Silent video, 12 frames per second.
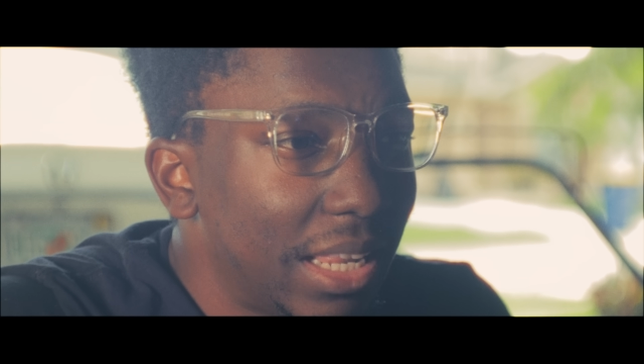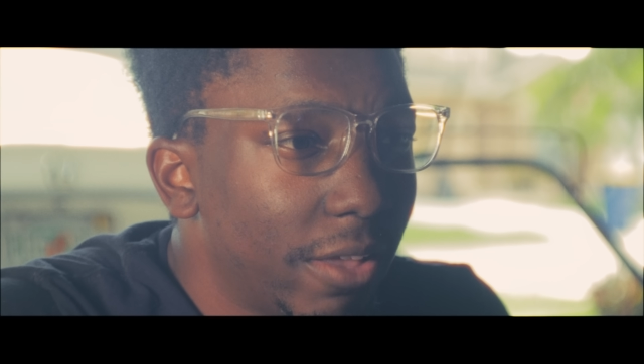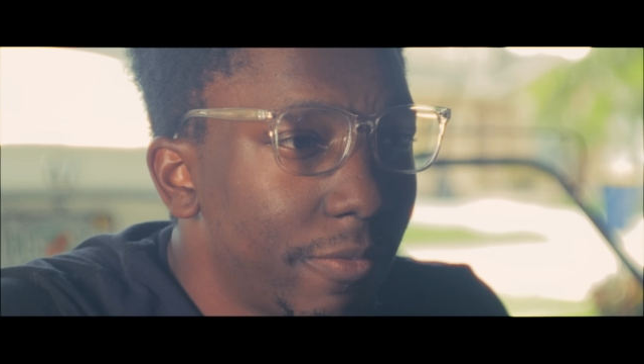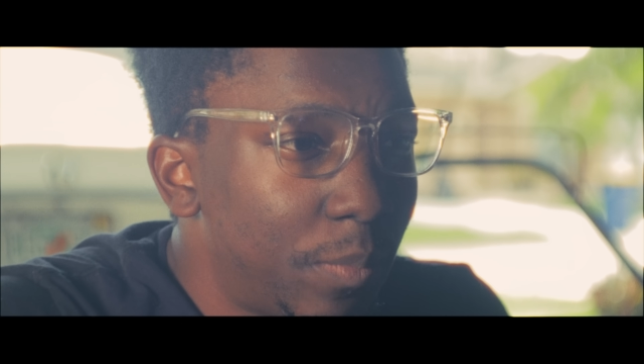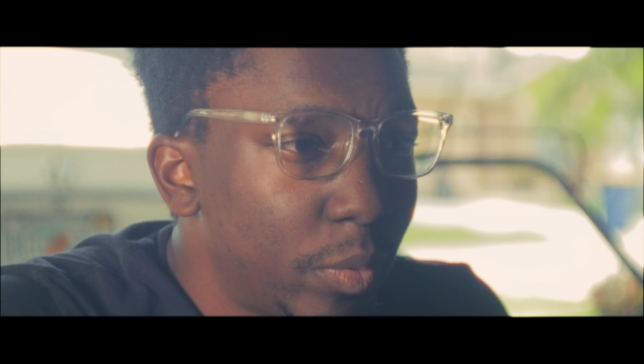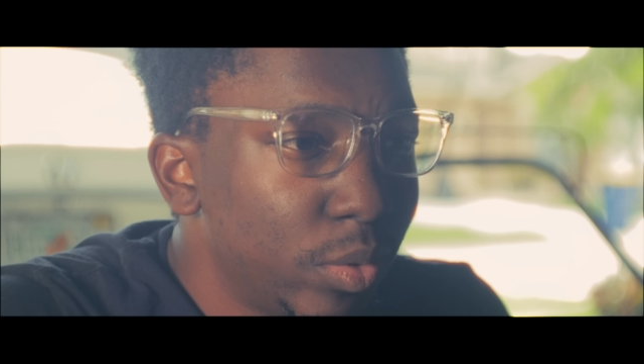
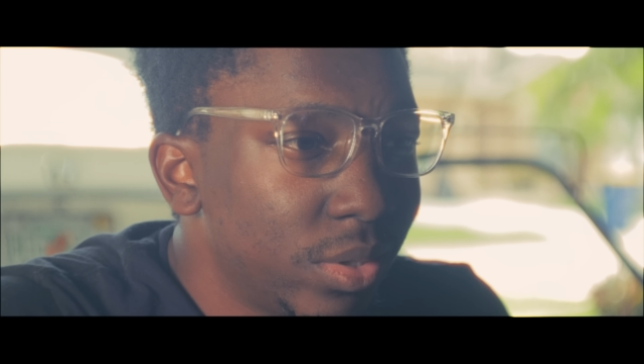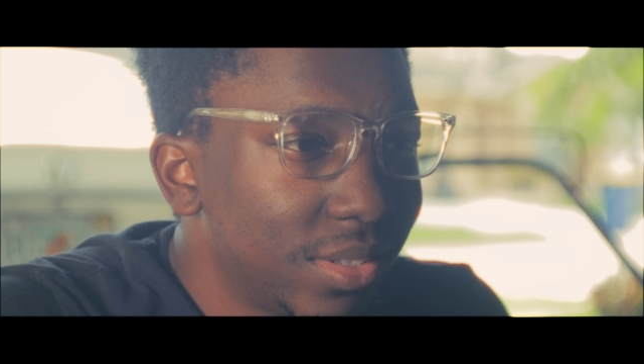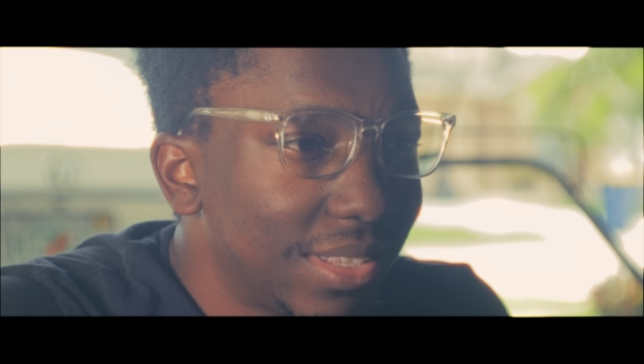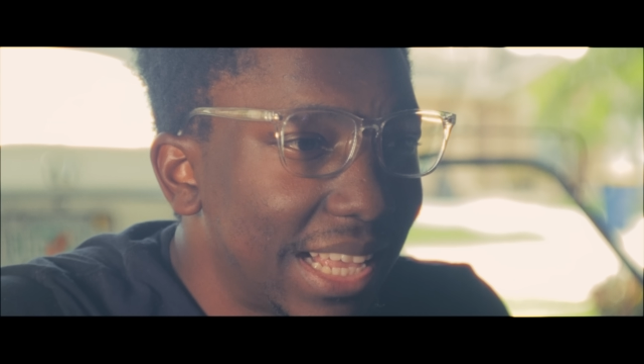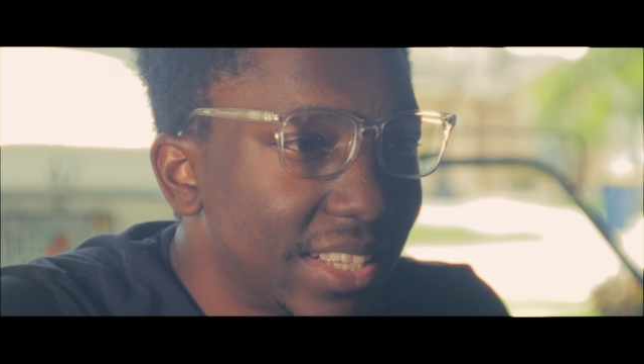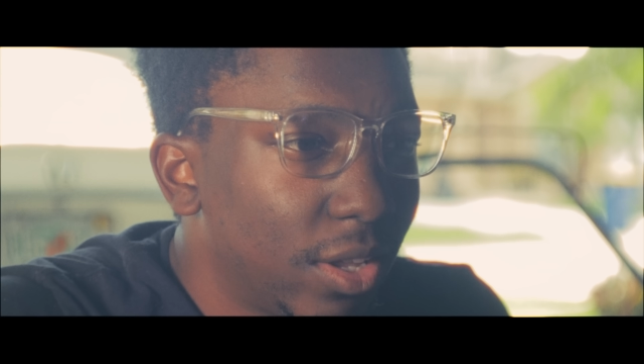love
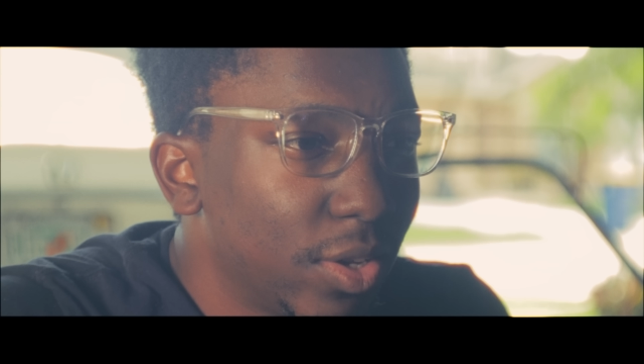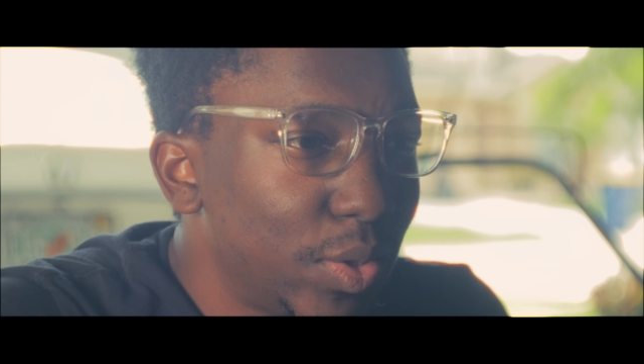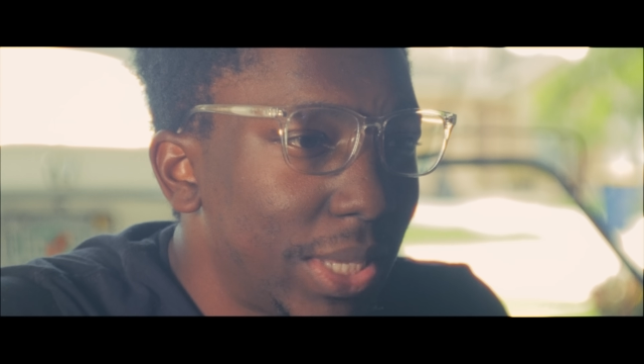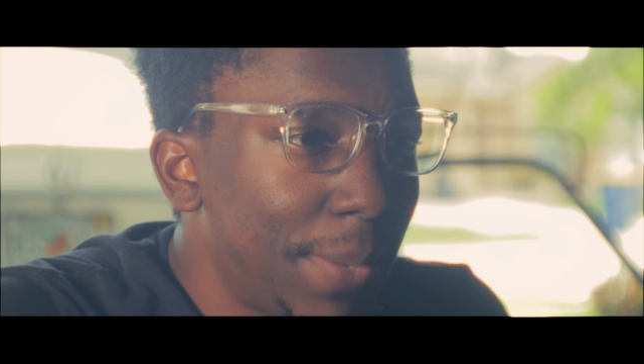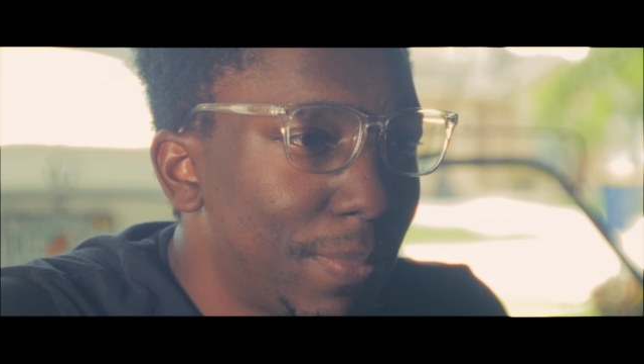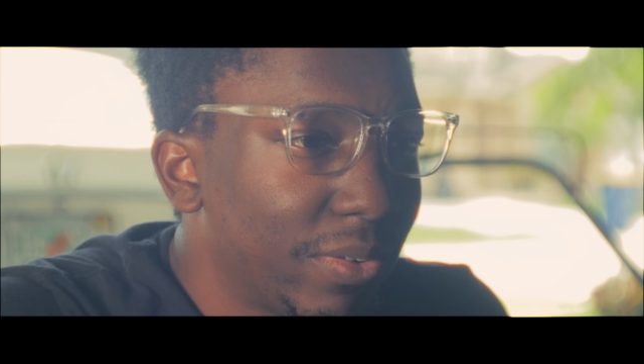boost as long as you
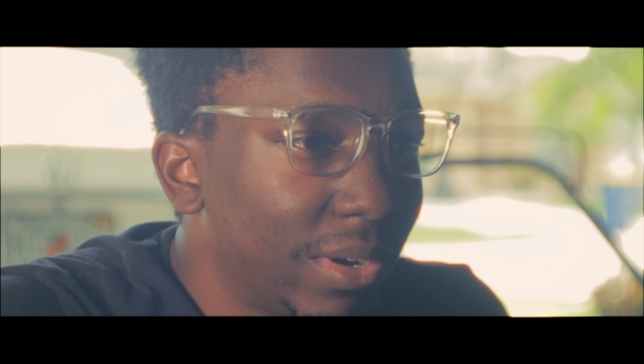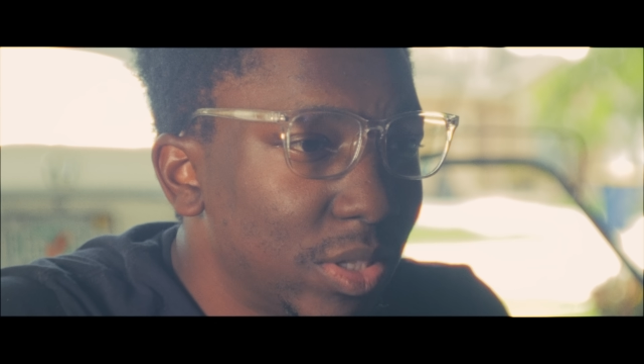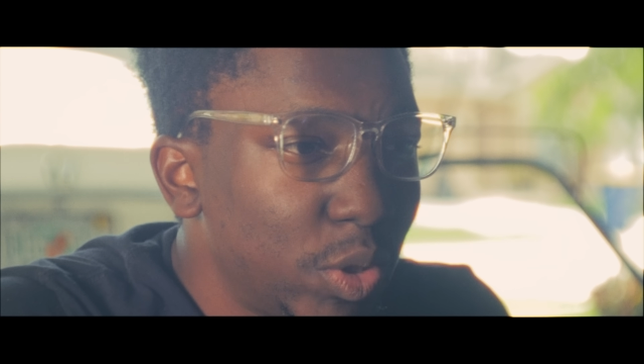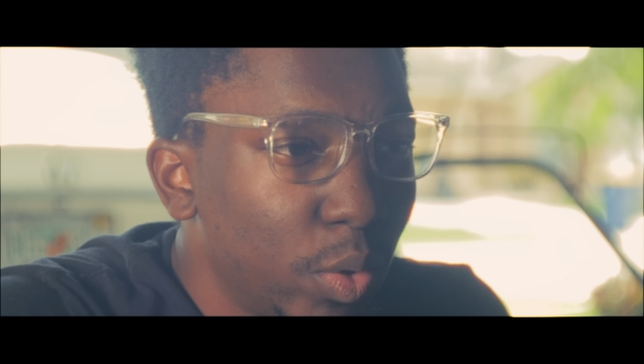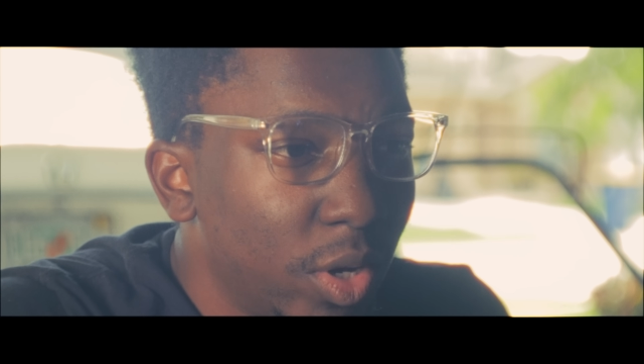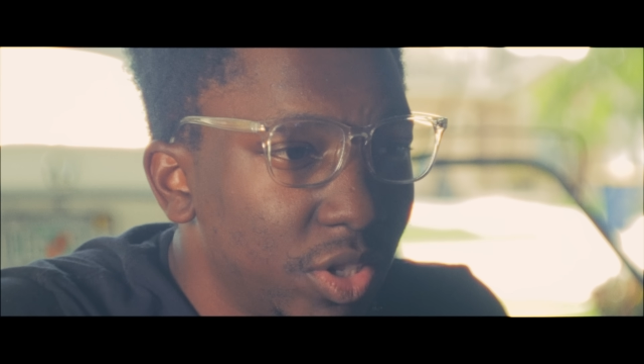keep it around
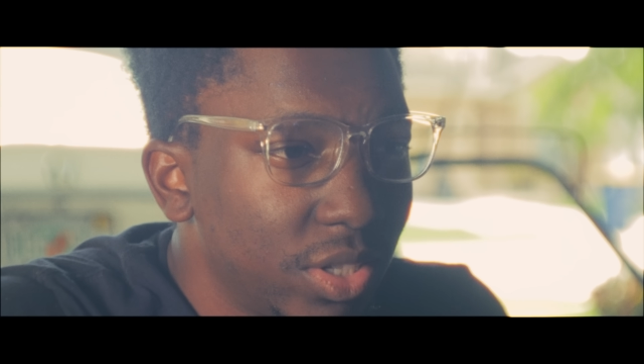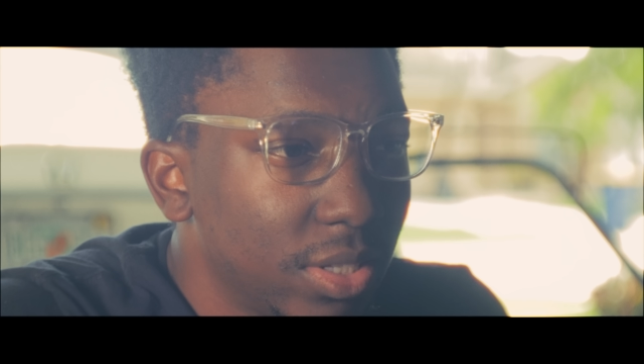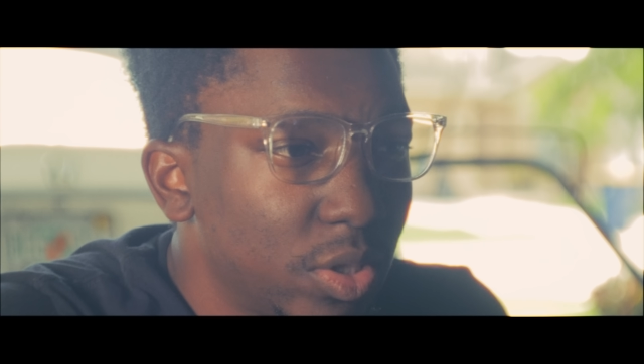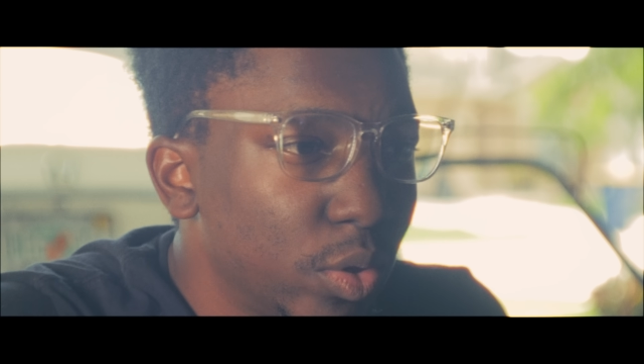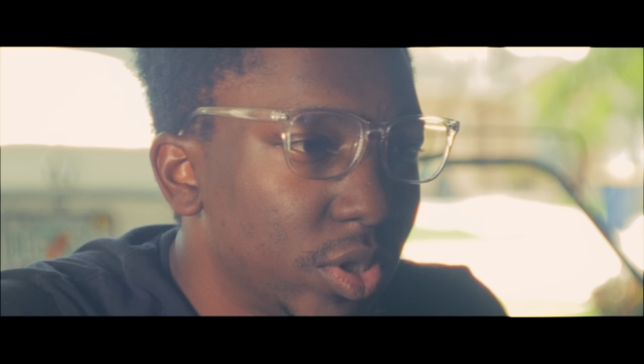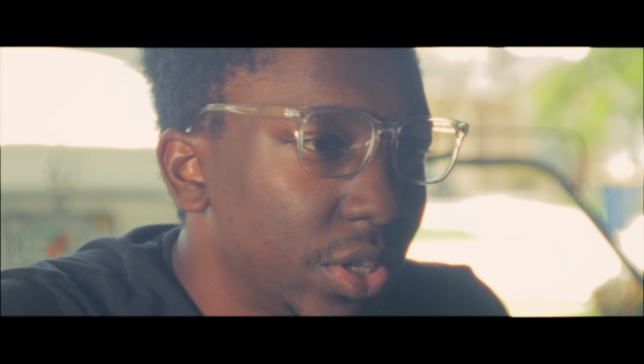200 to
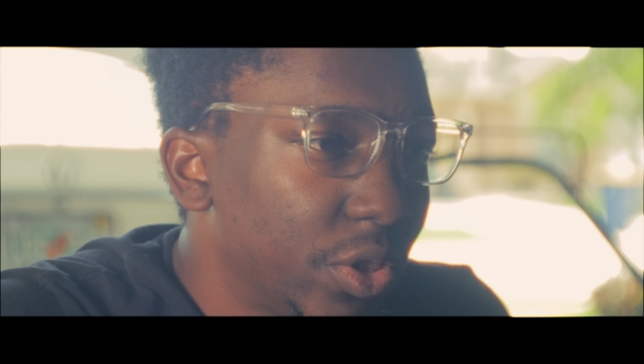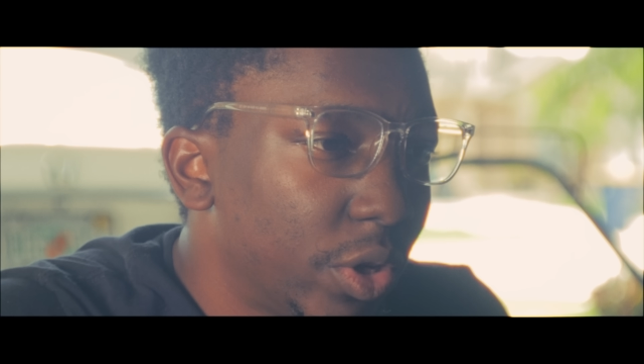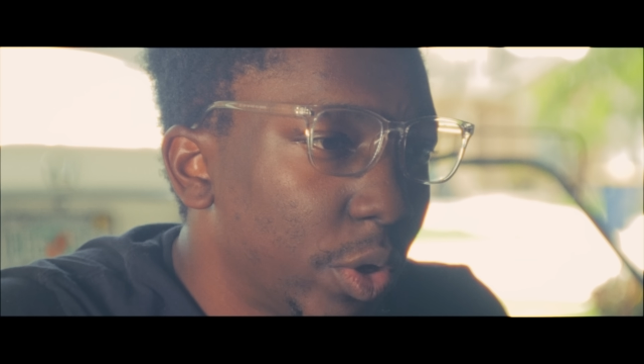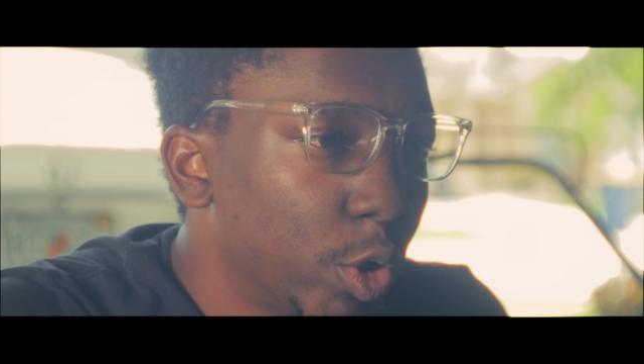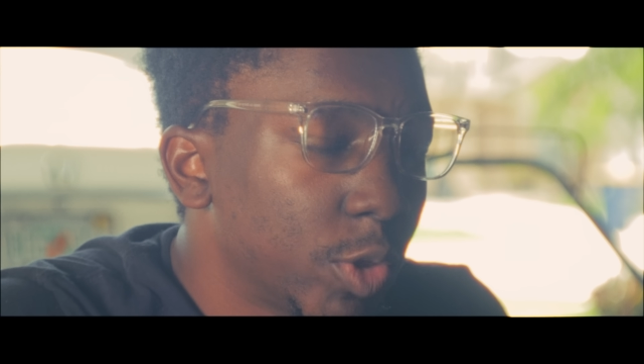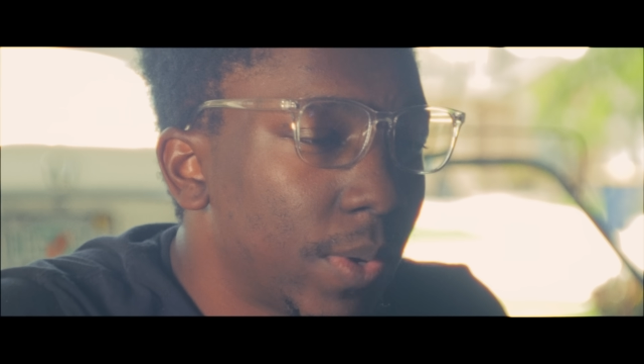230
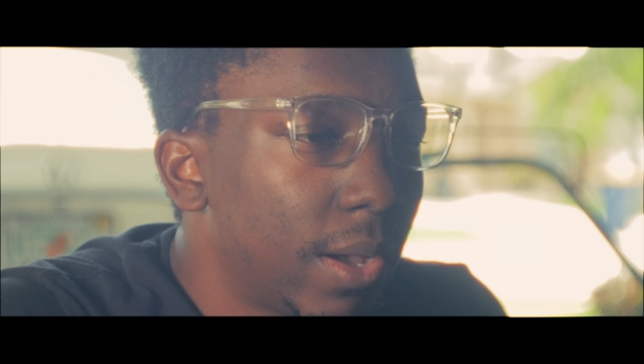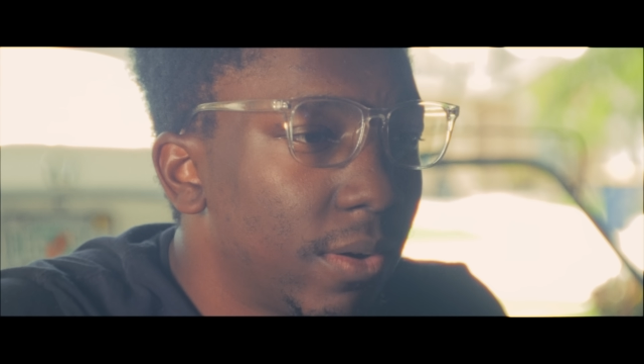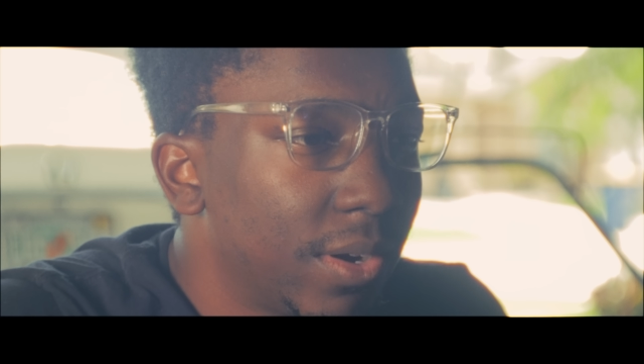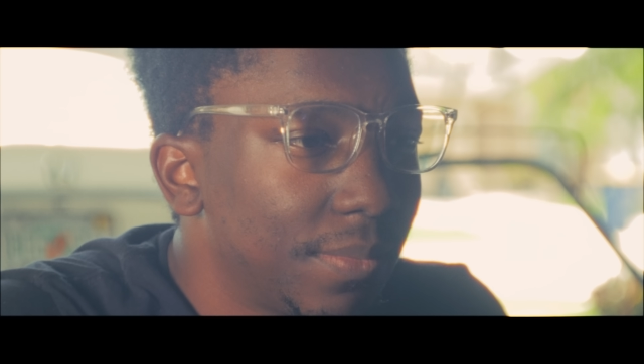horsepower.